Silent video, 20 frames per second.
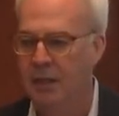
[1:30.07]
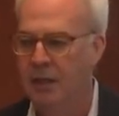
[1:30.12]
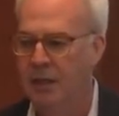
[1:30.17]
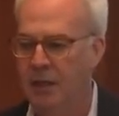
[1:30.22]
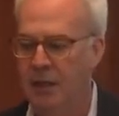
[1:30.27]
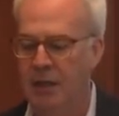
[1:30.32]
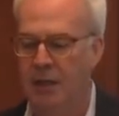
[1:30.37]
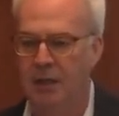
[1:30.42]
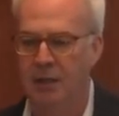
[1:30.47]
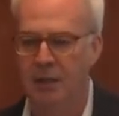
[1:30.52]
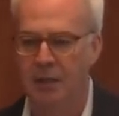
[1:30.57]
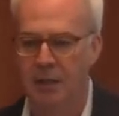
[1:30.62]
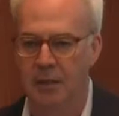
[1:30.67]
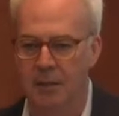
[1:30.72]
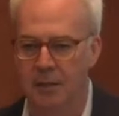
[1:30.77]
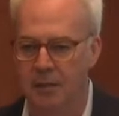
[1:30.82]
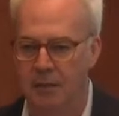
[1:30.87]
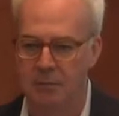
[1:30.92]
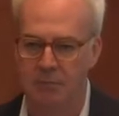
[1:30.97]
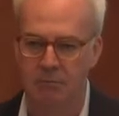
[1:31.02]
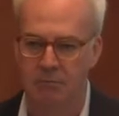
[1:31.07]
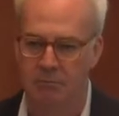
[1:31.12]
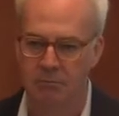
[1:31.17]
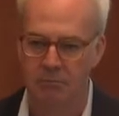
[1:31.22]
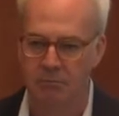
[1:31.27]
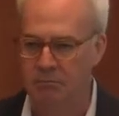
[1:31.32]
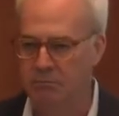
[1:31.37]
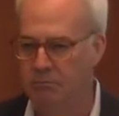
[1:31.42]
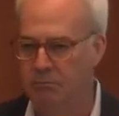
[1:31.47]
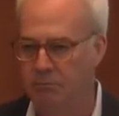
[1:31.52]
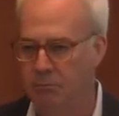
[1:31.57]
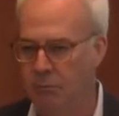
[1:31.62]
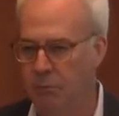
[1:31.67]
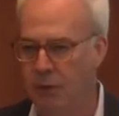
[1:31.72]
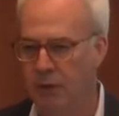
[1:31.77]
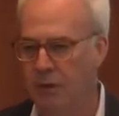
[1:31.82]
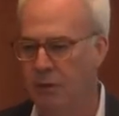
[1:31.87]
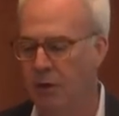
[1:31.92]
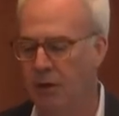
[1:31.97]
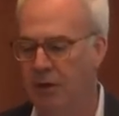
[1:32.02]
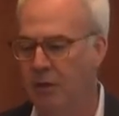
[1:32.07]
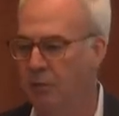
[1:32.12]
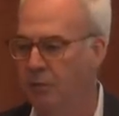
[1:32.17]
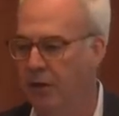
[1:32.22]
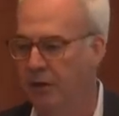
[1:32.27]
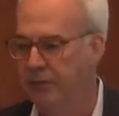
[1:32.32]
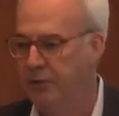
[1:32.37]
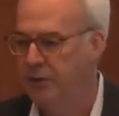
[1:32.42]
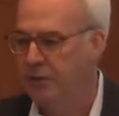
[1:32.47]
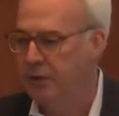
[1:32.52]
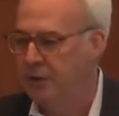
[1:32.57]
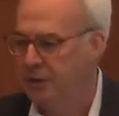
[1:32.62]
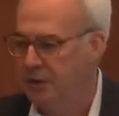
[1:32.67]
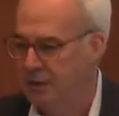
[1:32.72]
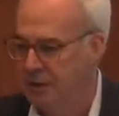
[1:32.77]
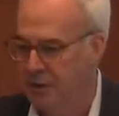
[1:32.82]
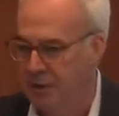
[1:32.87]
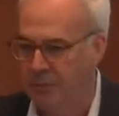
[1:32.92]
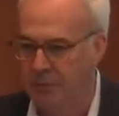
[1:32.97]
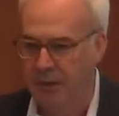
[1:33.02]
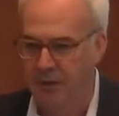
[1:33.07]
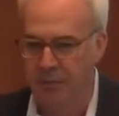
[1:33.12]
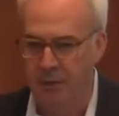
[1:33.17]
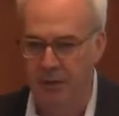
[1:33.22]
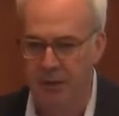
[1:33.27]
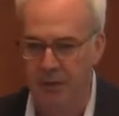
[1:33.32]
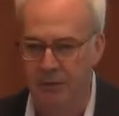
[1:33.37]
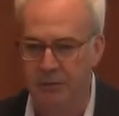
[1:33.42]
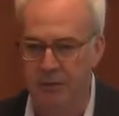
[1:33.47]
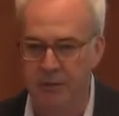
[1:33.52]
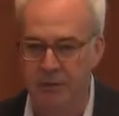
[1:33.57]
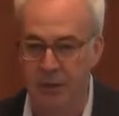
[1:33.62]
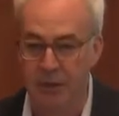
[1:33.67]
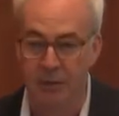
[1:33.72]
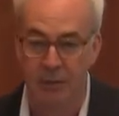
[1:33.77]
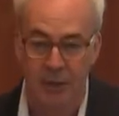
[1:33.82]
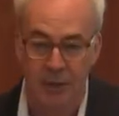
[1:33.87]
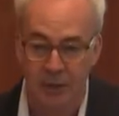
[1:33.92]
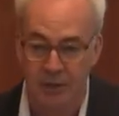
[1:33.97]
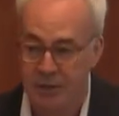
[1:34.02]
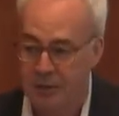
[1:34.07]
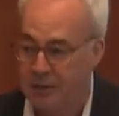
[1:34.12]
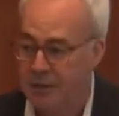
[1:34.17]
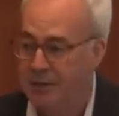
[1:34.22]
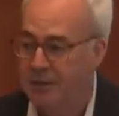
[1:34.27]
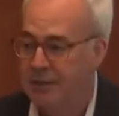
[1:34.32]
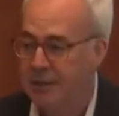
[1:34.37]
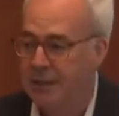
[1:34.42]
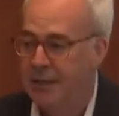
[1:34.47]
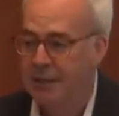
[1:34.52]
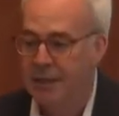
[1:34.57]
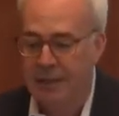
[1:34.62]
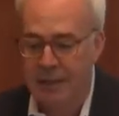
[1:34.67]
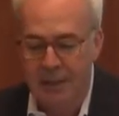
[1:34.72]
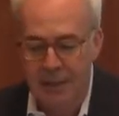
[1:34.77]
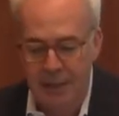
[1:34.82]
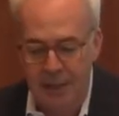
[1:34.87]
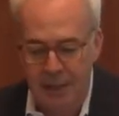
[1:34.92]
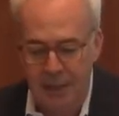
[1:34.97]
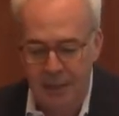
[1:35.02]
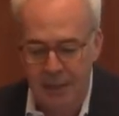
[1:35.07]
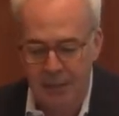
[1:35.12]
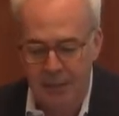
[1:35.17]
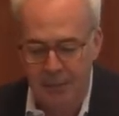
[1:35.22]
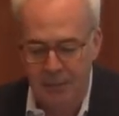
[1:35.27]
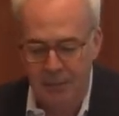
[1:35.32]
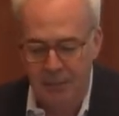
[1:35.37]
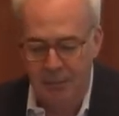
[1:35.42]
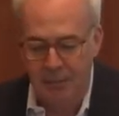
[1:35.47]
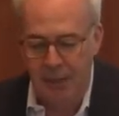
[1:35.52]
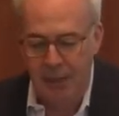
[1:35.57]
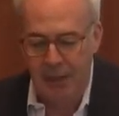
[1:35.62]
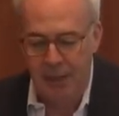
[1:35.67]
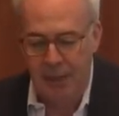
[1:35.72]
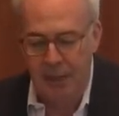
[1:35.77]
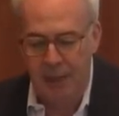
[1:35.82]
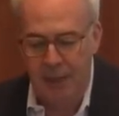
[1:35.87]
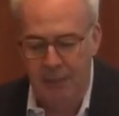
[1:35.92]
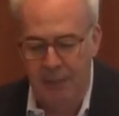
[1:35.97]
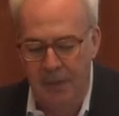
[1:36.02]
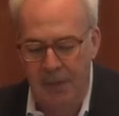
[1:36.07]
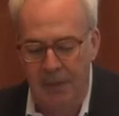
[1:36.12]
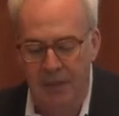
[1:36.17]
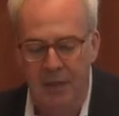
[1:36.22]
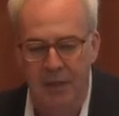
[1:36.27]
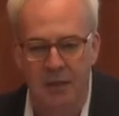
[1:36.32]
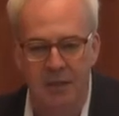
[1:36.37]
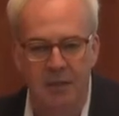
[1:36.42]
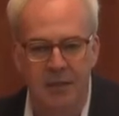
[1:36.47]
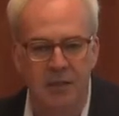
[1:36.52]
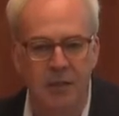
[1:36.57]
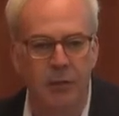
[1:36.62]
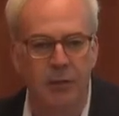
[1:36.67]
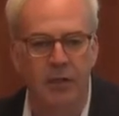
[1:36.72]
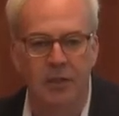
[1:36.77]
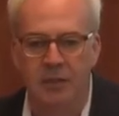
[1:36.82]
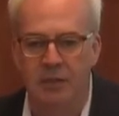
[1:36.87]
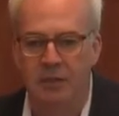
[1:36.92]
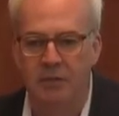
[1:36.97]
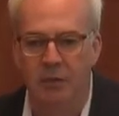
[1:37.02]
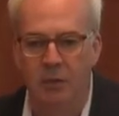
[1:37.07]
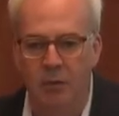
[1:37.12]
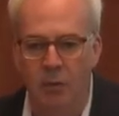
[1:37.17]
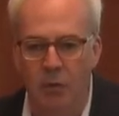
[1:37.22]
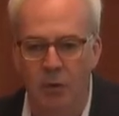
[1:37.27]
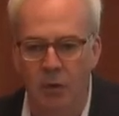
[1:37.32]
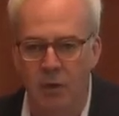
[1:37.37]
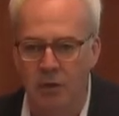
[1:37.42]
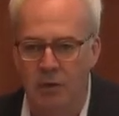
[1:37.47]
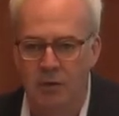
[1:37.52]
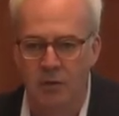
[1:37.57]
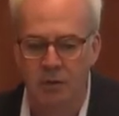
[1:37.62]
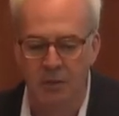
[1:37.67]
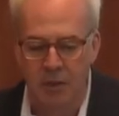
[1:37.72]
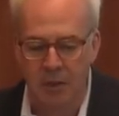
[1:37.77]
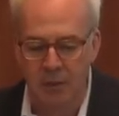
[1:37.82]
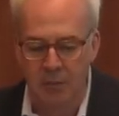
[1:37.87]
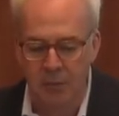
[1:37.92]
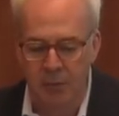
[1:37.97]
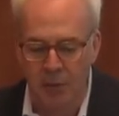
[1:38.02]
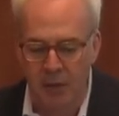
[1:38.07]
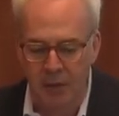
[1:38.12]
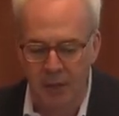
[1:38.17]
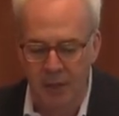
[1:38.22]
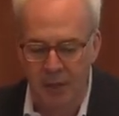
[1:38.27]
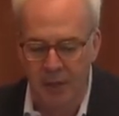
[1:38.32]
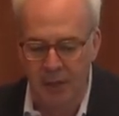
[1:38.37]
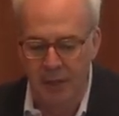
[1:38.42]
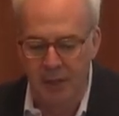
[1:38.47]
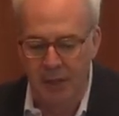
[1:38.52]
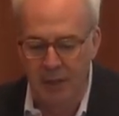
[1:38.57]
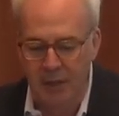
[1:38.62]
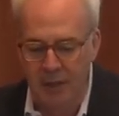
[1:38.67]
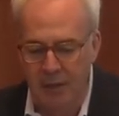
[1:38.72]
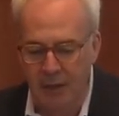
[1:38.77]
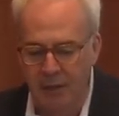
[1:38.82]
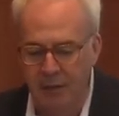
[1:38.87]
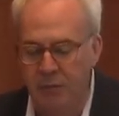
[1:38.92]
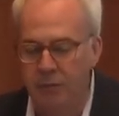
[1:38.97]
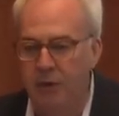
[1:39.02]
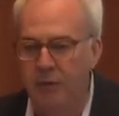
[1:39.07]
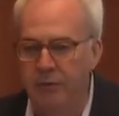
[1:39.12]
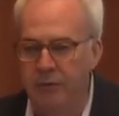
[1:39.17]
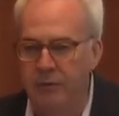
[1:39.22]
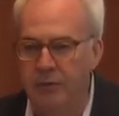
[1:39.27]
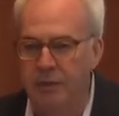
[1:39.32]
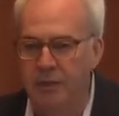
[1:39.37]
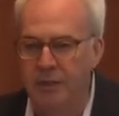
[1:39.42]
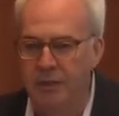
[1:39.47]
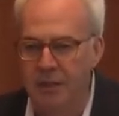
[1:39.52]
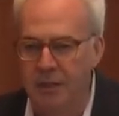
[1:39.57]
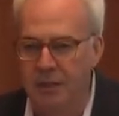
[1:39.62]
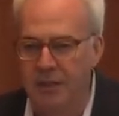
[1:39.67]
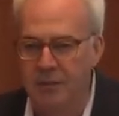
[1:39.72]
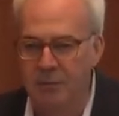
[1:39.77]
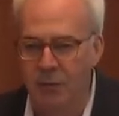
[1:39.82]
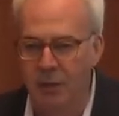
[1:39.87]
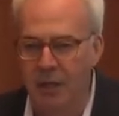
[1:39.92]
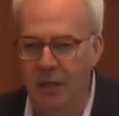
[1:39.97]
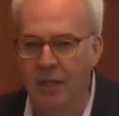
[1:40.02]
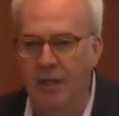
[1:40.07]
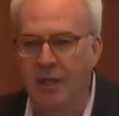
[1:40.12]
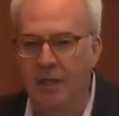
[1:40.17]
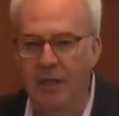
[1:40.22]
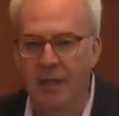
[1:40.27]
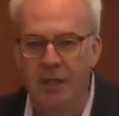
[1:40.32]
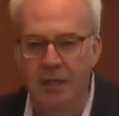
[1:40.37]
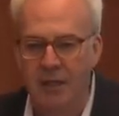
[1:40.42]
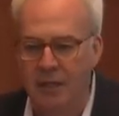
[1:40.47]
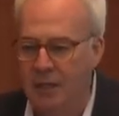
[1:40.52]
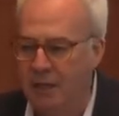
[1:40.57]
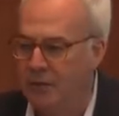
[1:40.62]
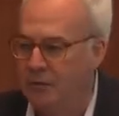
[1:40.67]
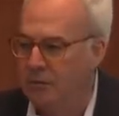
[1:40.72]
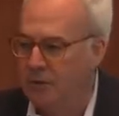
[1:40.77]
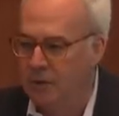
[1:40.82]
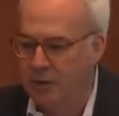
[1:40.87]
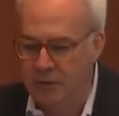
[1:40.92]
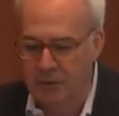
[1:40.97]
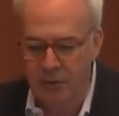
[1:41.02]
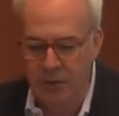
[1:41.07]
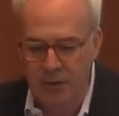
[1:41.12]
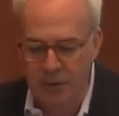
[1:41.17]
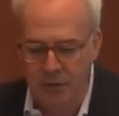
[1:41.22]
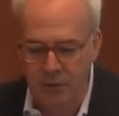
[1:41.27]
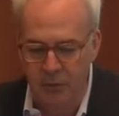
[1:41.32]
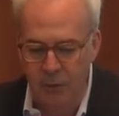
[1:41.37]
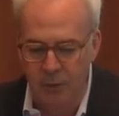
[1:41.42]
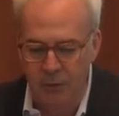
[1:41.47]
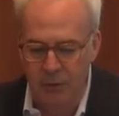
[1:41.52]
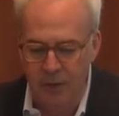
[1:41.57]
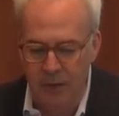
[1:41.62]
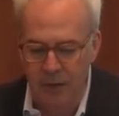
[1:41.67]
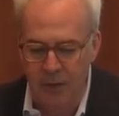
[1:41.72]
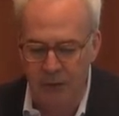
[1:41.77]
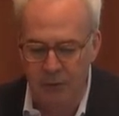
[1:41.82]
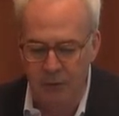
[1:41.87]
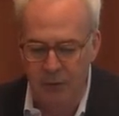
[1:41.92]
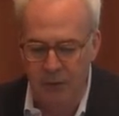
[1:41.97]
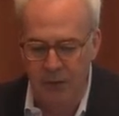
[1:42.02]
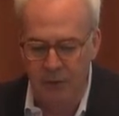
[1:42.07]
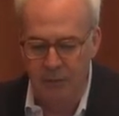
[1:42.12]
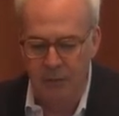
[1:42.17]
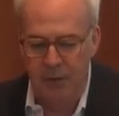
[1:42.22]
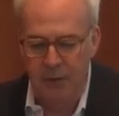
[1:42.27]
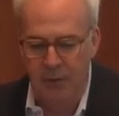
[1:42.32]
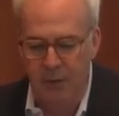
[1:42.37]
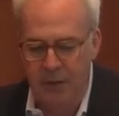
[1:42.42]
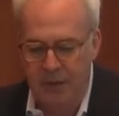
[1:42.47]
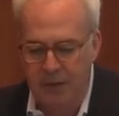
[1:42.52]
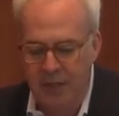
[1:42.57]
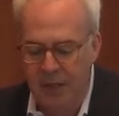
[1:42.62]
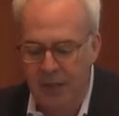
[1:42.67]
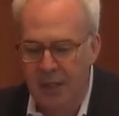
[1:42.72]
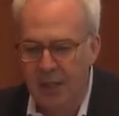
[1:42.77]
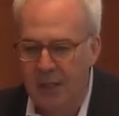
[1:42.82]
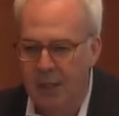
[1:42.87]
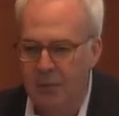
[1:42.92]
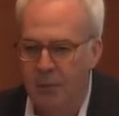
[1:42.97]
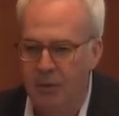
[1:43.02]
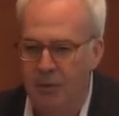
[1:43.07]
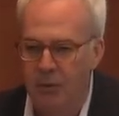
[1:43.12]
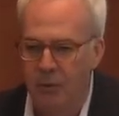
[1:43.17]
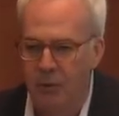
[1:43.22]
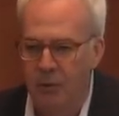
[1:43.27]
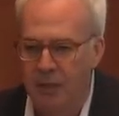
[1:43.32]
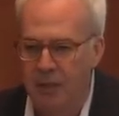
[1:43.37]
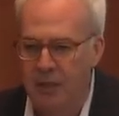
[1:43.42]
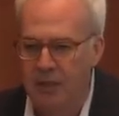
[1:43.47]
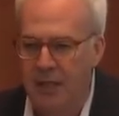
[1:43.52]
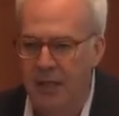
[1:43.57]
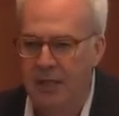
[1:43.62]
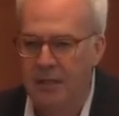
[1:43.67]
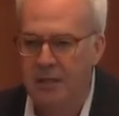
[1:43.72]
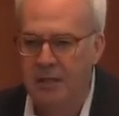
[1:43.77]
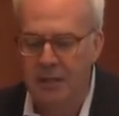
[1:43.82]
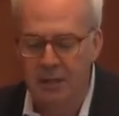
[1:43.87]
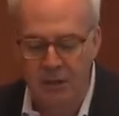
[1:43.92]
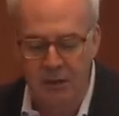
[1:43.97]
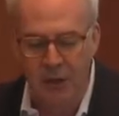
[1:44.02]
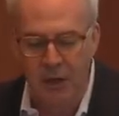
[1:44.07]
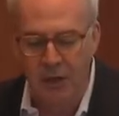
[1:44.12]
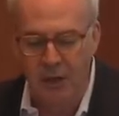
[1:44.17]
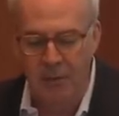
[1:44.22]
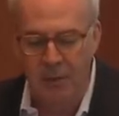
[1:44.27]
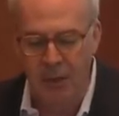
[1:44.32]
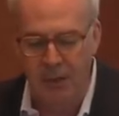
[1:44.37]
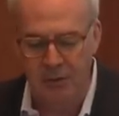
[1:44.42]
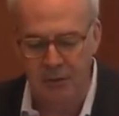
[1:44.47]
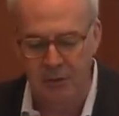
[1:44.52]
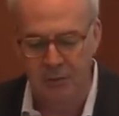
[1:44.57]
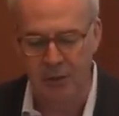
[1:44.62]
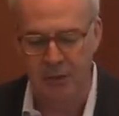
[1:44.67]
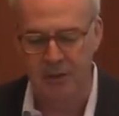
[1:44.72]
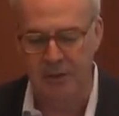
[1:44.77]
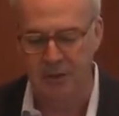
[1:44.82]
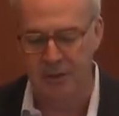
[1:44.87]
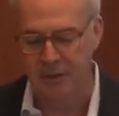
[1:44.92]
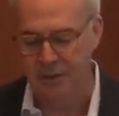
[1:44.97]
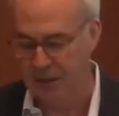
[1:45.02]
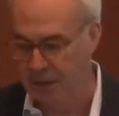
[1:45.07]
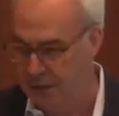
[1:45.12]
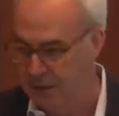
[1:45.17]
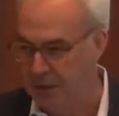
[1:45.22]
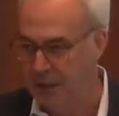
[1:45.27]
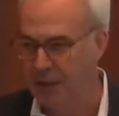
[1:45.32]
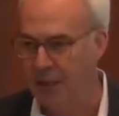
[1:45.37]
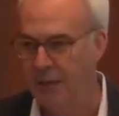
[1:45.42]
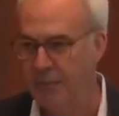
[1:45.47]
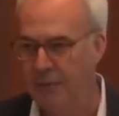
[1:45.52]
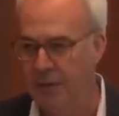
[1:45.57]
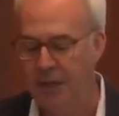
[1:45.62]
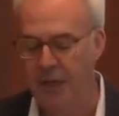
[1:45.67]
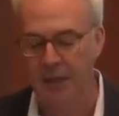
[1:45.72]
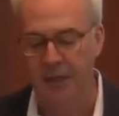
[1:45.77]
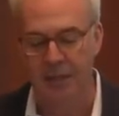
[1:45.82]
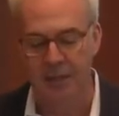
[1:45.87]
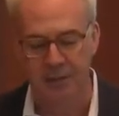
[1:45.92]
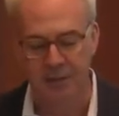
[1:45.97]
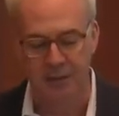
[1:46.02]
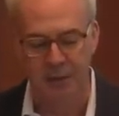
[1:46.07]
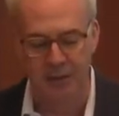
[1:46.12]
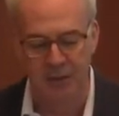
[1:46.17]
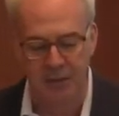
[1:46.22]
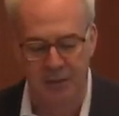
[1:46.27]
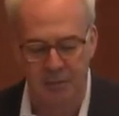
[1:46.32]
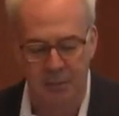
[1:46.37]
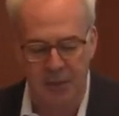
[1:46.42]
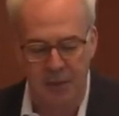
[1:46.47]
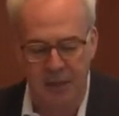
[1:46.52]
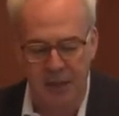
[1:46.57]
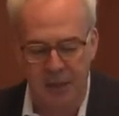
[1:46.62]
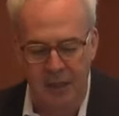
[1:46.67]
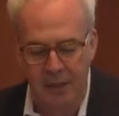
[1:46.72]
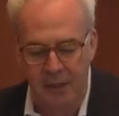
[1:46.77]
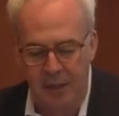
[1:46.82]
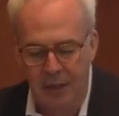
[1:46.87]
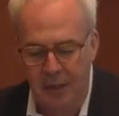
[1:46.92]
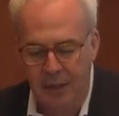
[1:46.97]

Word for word: uh, we'd call them refugees, except they've been there for generations. Uh, but, um, and then the Syrian civil war certainly brought uh, other refugees its way, and that's really transformed the country in many ways. But the work that Dan's going to talk about stretches, is in Lebanon and stretches beyond.